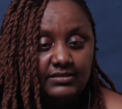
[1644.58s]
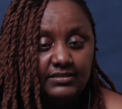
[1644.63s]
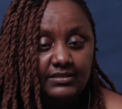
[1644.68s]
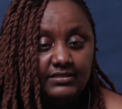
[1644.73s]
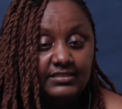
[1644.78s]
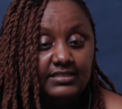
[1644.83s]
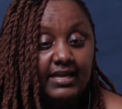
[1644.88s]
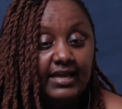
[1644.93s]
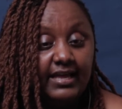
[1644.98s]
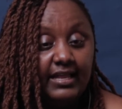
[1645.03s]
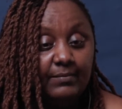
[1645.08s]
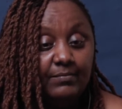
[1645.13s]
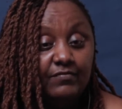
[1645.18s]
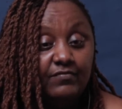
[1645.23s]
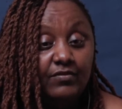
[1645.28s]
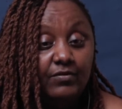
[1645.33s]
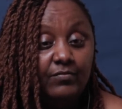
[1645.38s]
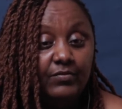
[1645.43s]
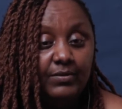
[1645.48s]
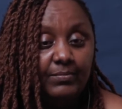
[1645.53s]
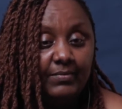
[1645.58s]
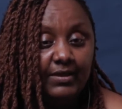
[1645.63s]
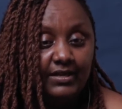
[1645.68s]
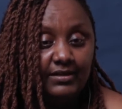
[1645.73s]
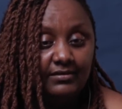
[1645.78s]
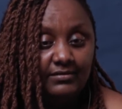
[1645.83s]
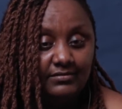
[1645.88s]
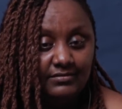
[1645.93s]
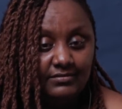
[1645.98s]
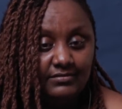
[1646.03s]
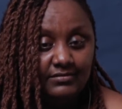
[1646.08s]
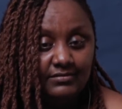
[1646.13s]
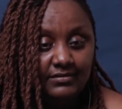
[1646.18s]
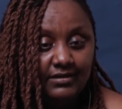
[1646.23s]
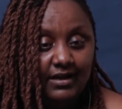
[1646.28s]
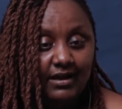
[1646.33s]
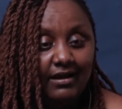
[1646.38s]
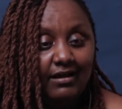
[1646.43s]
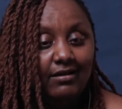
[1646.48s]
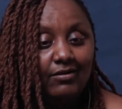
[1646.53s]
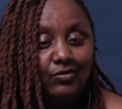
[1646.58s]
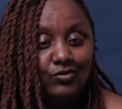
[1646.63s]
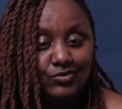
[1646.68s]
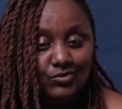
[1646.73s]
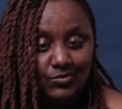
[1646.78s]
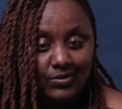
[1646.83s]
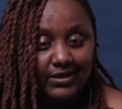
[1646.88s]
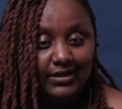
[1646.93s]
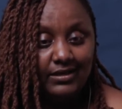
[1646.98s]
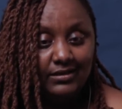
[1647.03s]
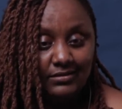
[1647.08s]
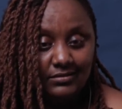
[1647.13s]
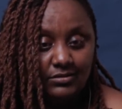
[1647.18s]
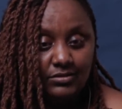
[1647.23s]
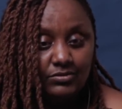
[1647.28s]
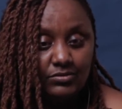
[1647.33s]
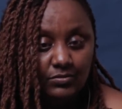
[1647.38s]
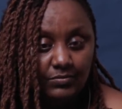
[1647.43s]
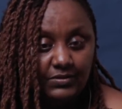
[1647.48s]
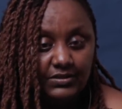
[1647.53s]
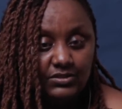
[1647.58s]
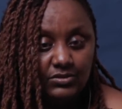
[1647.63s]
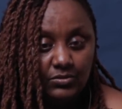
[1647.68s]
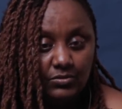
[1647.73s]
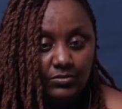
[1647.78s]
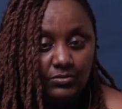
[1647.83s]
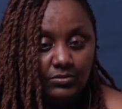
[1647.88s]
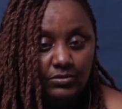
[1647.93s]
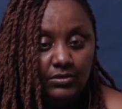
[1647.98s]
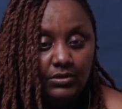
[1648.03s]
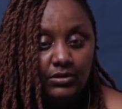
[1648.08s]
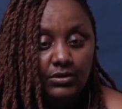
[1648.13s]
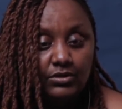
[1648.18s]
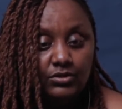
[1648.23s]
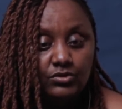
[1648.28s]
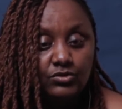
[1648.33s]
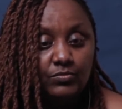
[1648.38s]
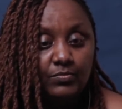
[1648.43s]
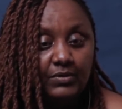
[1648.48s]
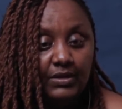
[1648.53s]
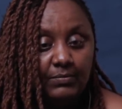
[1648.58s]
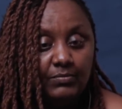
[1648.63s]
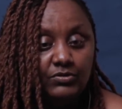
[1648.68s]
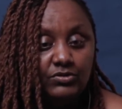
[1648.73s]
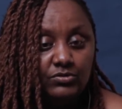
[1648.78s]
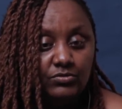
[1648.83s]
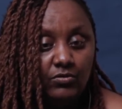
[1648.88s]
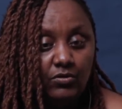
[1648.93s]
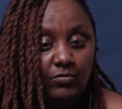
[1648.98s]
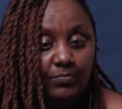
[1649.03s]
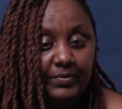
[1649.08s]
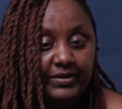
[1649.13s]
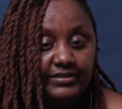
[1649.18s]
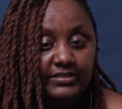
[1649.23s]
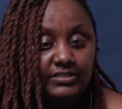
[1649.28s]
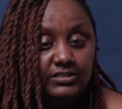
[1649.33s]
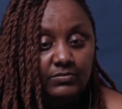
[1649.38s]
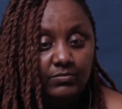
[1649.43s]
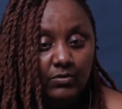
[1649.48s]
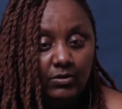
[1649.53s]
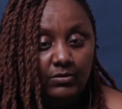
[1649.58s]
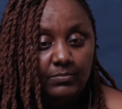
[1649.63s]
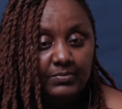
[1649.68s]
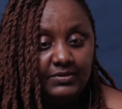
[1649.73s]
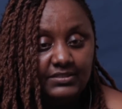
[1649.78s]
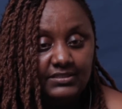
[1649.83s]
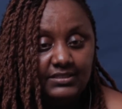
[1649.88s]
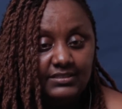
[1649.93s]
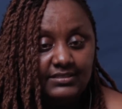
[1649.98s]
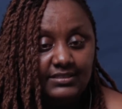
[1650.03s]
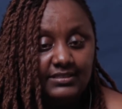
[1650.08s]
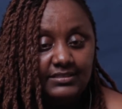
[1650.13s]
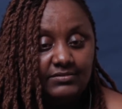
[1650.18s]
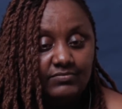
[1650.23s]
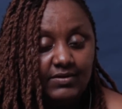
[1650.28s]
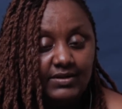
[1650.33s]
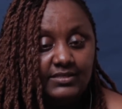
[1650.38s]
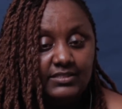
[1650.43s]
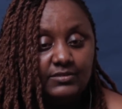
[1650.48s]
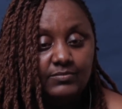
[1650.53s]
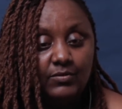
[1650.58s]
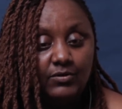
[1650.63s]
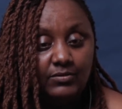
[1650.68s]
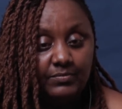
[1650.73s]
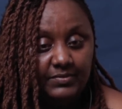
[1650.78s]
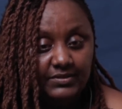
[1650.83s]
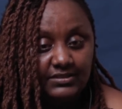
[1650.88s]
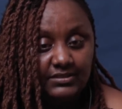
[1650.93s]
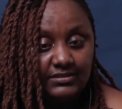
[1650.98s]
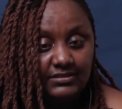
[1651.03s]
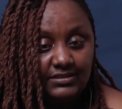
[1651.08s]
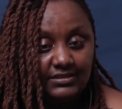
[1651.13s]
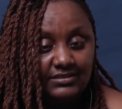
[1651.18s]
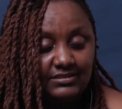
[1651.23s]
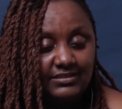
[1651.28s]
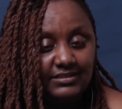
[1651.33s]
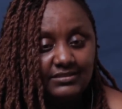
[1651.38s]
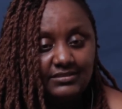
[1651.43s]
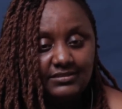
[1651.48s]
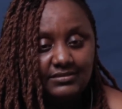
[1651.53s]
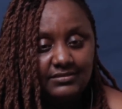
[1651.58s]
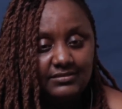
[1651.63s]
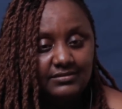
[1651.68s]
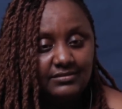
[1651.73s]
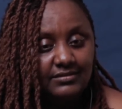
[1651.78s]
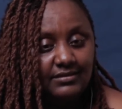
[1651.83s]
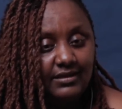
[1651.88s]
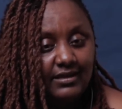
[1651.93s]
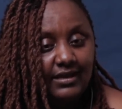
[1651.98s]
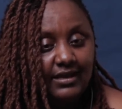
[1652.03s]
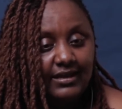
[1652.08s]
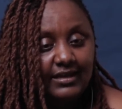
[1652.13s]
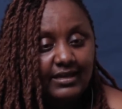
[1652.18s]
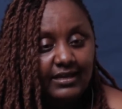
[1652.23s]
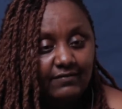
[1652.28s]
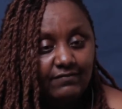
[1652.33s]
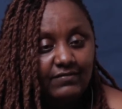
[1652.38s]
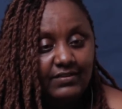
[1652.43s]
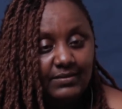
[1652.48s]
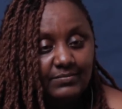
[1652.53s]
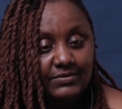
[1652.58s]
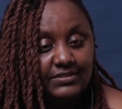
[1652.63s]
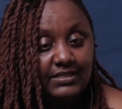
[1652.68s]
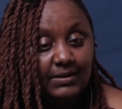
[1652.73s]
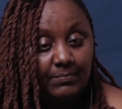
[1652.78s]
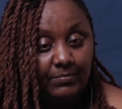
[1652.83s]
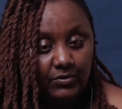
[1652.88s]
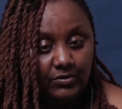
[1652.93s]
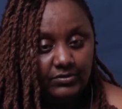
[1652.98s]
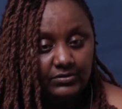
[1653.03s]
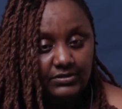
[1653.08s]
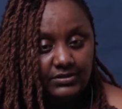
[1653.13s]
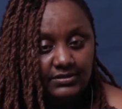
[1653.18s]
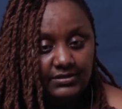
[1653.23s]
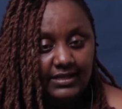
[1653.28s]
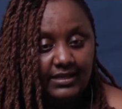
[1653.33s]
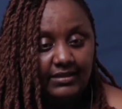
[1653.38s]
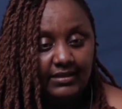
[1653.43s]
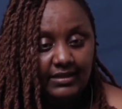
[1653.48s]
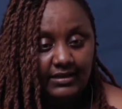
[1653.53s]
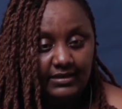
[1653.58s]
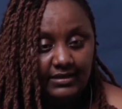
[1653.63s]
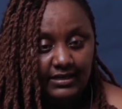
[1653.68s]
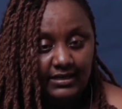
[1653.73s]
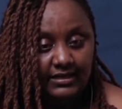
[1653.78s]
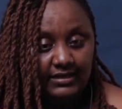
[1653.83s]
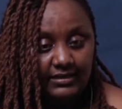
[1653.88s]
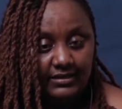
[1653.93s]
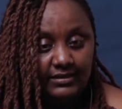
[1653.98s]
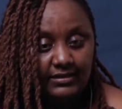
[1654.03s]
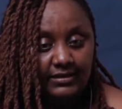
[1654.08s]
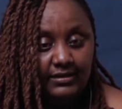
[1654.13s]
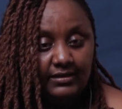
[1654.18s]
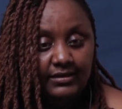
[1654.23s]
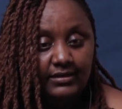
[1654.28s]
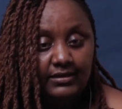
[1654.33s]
it's a help for women, also again in Soweto, to be able to open small businesses, run small businesses, just give them support that they need